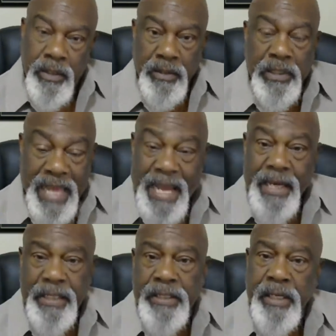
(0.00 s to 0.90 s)
there's
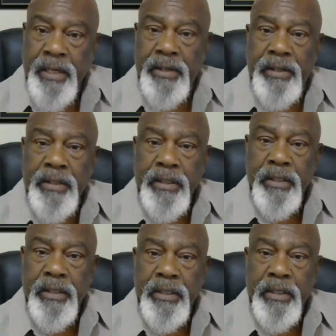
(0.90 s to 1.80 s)
ladies there.
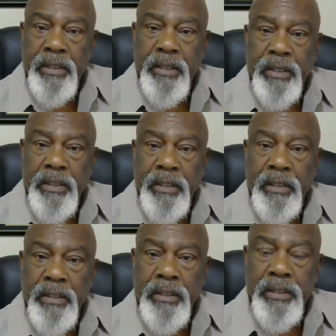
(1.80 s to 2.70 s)

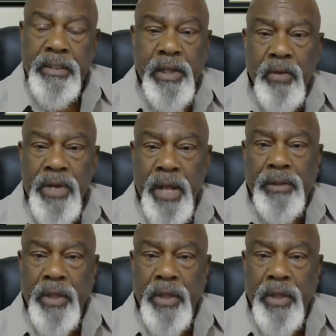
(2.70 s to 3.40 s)
So now